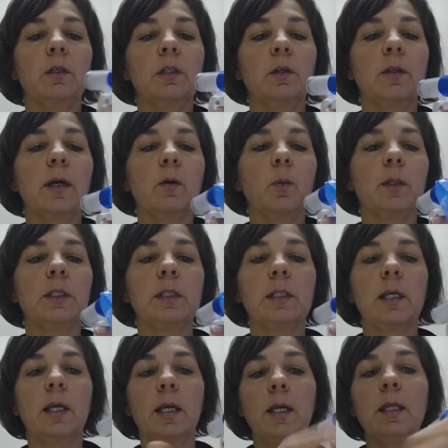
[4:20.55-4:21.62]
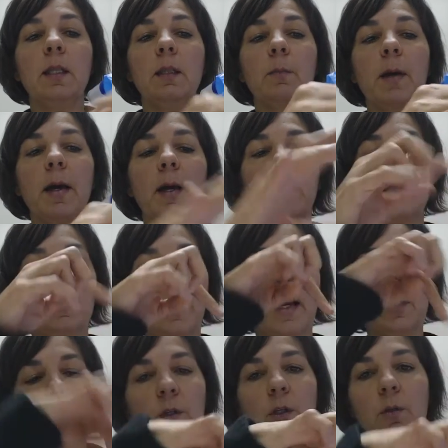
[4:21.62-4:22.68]
so that what's in the bag
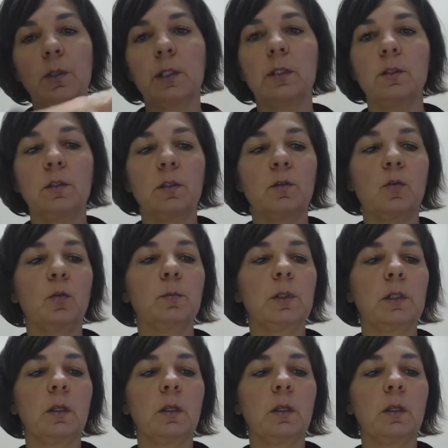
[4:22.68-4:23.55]
actually goes into the tube.